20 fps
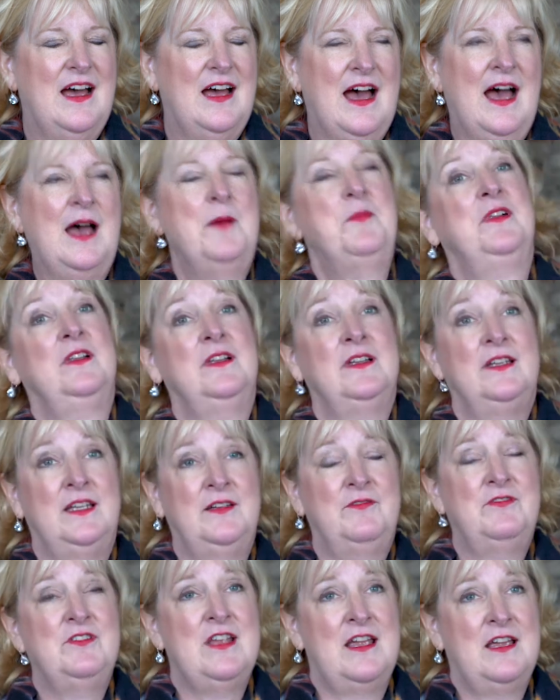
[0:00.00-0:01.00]
I
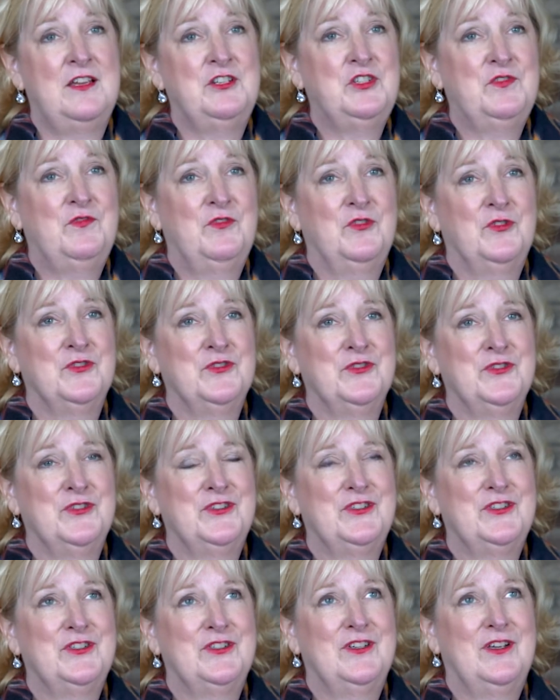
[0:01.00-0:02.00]
believe
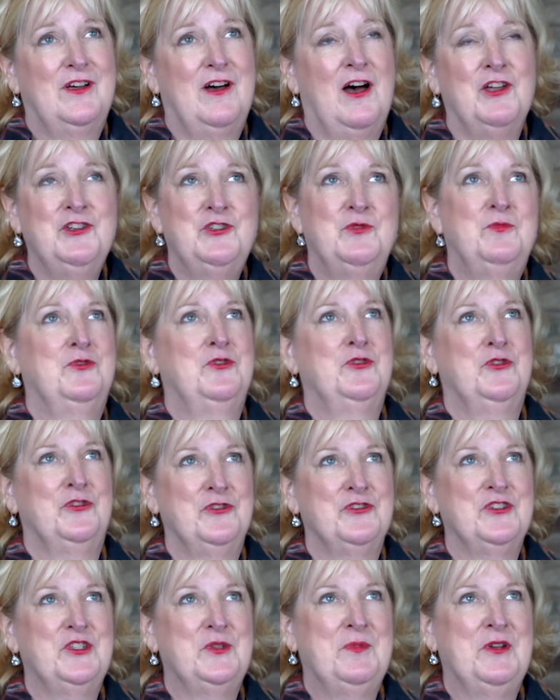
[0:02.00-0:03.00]
Nashville's
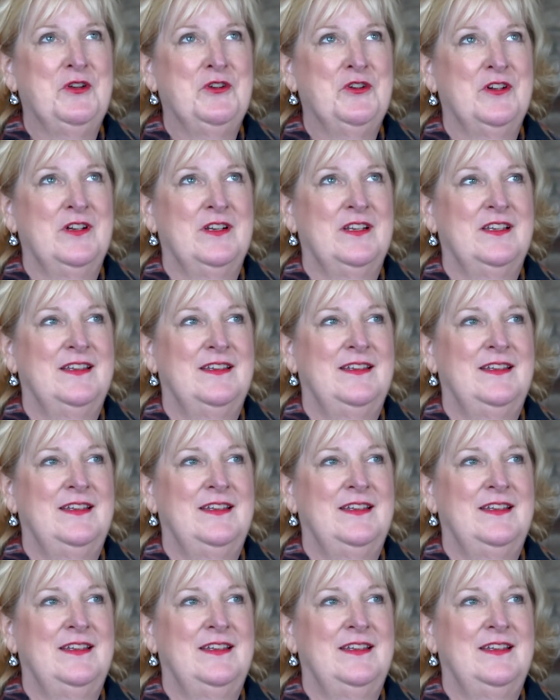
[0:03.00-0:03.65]
entrepreneurial spirit